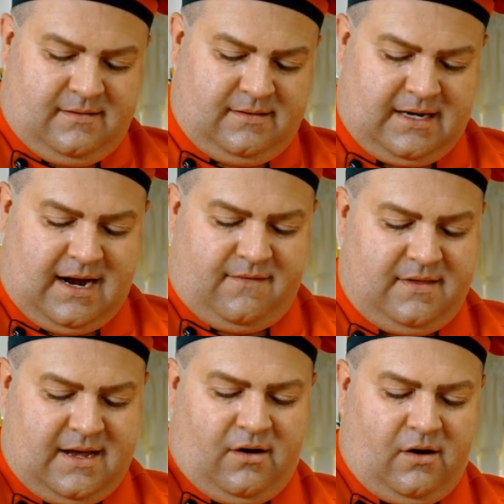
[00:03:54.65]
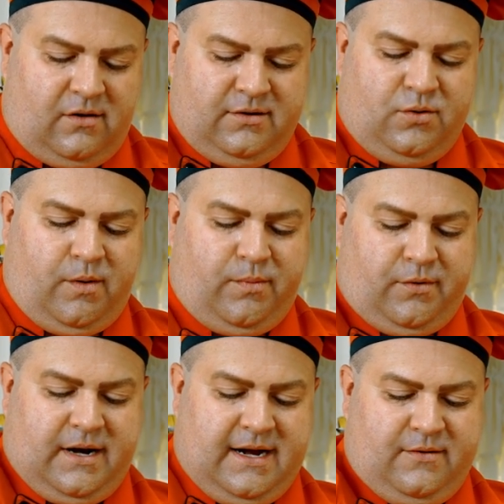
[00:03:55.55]
So having that all
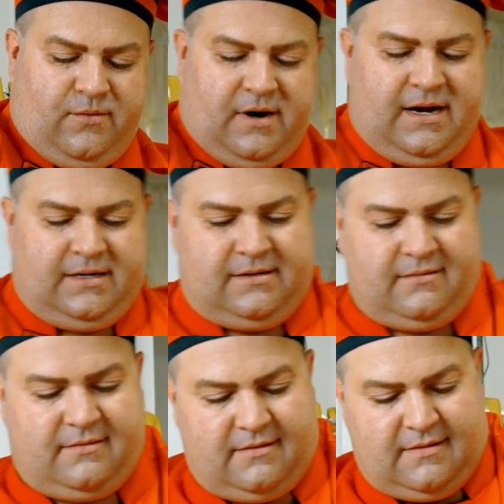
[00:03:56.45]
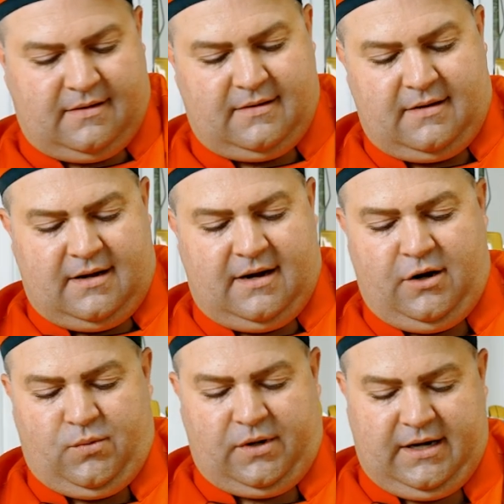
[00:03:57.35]
incorporated, right?
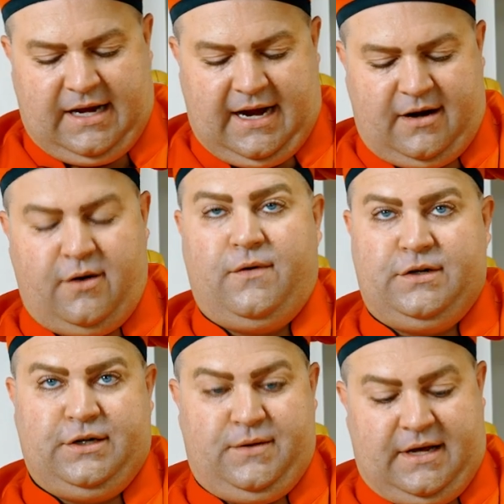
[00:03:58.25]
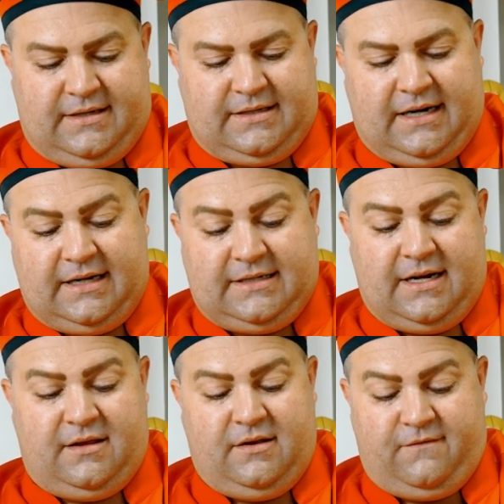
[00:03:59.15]
And you really can't overdo this. Like I
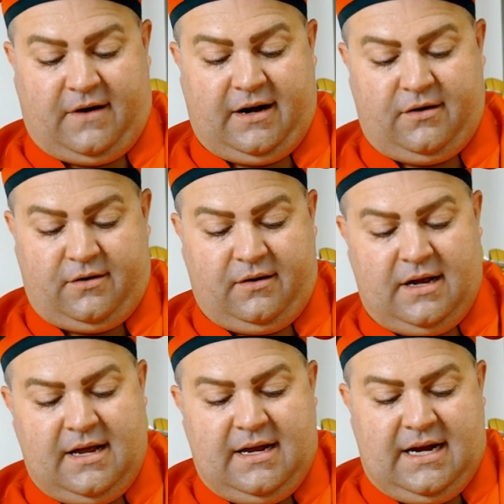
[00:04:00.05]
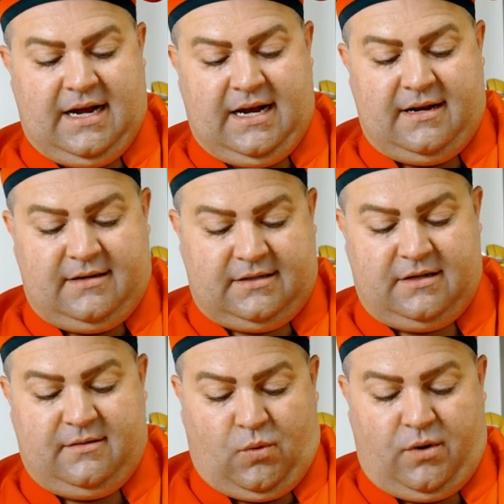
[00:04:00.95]
said, the finer it is,
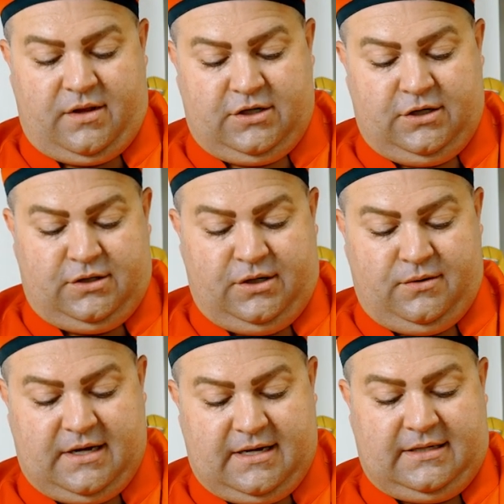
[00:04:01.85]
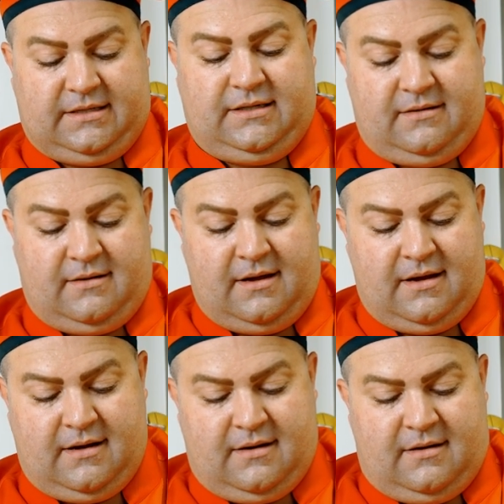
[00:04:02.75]
and the more that you do this,
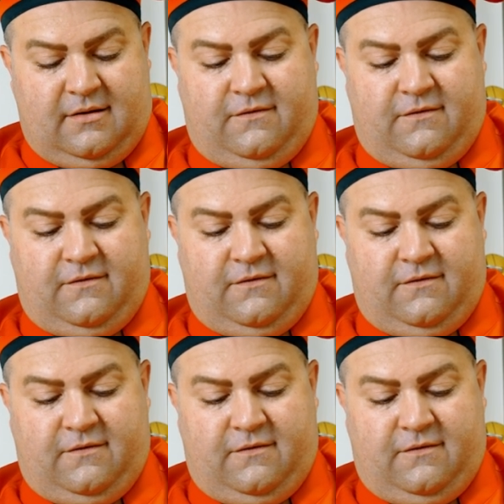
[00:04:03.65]
the